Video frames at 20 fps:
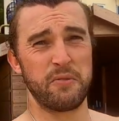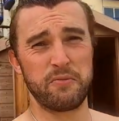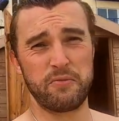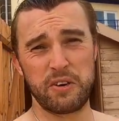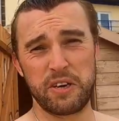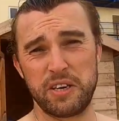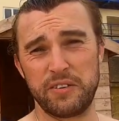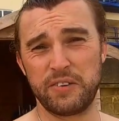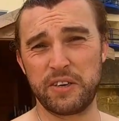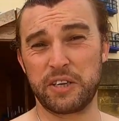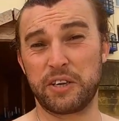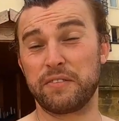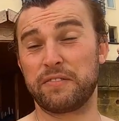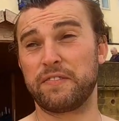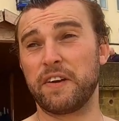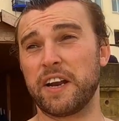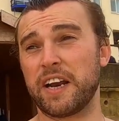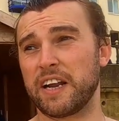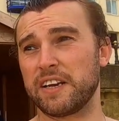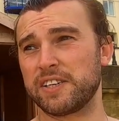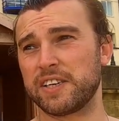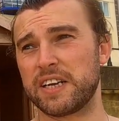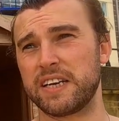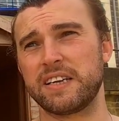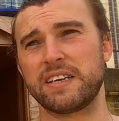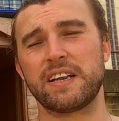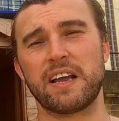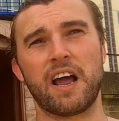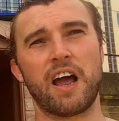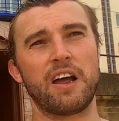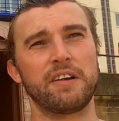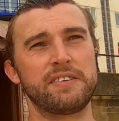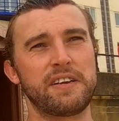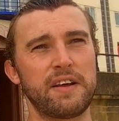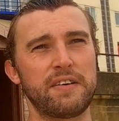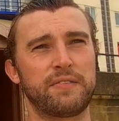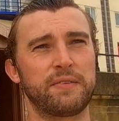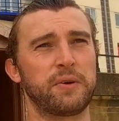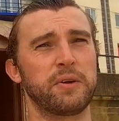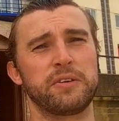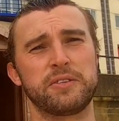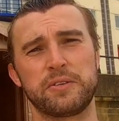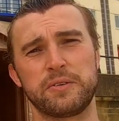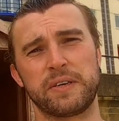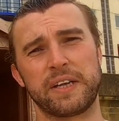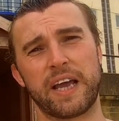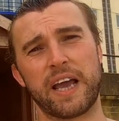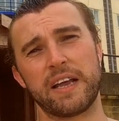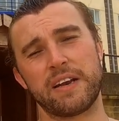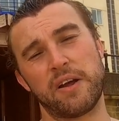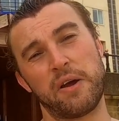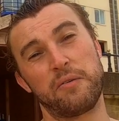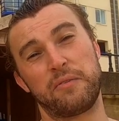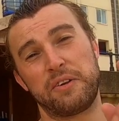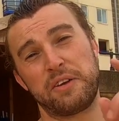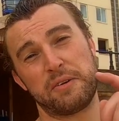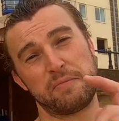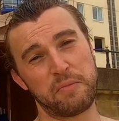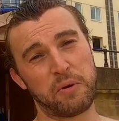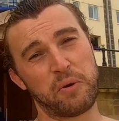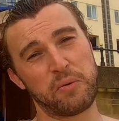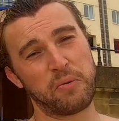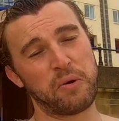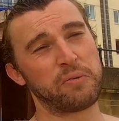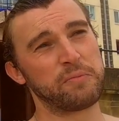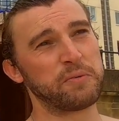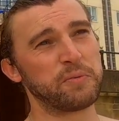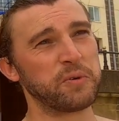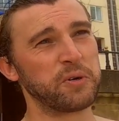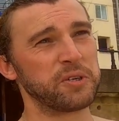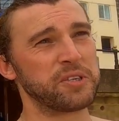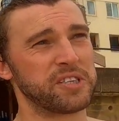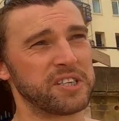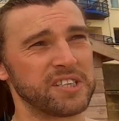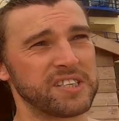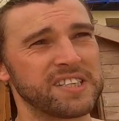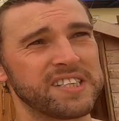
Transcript: Really, really good fun actually. Uh, definitely going to do it again, hopefully in more warmer waters.